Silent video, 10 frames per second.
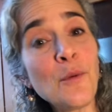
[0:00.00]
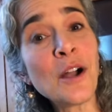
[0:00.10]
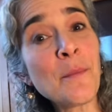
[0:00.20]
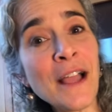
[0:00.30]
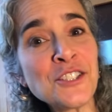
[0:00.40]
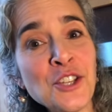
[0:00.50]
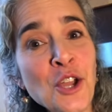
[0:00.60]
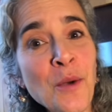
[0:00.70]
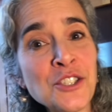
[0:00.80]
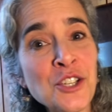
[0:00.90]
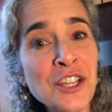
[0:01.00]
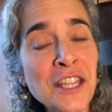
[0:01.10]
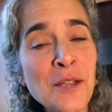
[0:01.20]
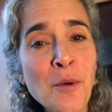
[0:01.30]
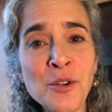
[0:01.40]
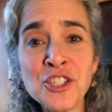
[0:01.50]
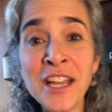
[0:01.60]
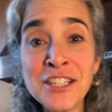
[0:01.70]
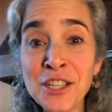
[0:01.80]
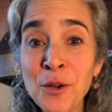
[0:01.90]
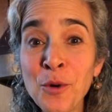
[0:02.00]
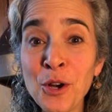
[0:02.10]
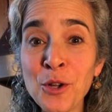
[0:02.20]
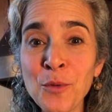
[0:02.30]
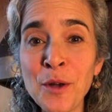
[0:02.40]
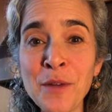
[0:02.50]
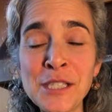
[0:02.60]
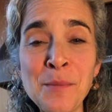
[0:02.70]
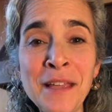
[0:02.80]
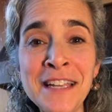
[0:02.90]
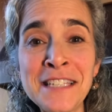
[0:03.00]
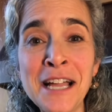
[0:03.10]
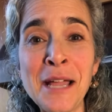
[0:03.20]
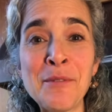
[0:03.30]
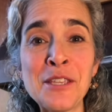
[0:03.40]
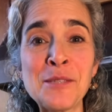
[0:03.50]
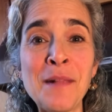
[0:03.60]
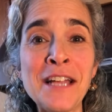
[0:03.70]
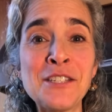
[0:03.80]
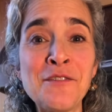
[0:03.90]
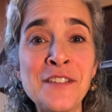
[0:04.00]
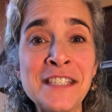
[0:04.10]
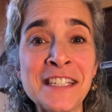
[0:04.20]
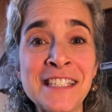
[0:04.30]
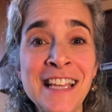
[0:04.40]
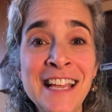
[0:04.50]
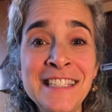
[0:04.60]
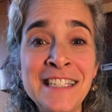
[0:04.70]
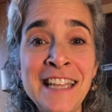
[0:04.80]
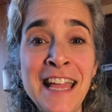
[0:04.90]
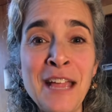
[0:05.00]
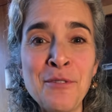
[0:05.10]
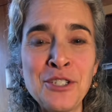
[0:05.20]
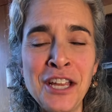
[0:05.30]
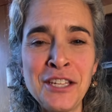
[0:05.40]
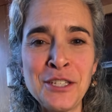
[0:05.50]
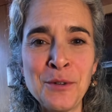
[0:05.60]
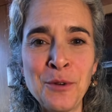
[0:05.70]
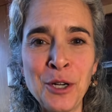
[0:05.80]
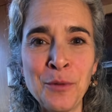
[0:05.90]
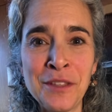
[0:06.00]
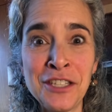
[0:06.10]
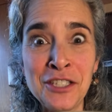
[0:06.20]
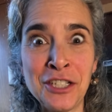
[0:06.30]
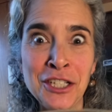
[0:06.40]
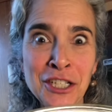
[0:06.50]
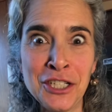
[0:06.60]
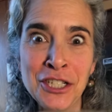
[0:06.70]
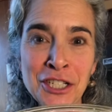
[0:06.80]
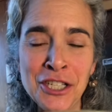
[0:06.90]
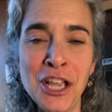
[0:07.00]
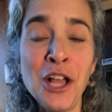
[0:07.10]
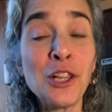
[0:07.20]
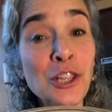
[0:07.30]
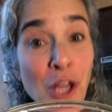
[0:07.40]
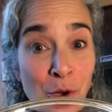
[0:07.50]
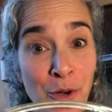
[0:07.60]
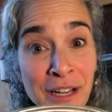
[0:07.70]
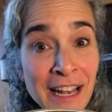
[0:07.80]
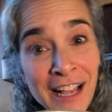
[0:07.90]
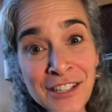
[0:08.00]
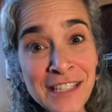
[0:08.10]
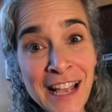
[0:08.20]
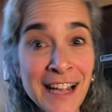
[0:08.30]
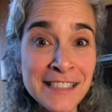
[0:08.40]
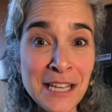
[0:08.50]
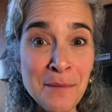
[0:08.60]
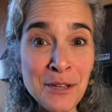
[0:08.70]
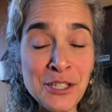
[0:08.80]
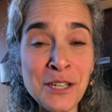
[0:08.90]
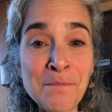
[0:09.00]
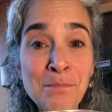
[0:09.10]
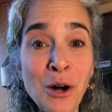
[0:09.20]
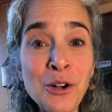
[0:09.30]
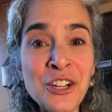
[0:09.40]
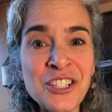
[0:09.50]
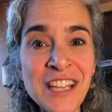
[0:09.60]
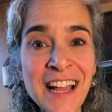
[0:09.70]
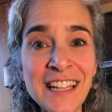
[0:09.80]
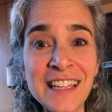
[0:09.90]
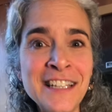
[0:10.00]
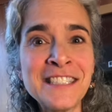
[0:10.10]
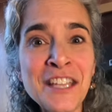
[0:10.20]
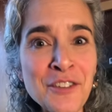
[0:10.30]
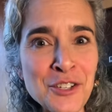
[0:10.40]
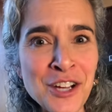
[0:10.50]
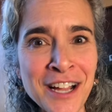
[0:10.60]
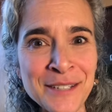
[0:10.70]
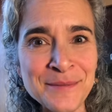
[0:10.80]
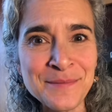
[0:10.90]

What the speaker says: welcome back to Know What's Cooking, where we're changing the world one recipe at a time with a splash of physics. Today we're changing the world with this delicious low greenhouse gas emission bulgur salad. Let's give it a try.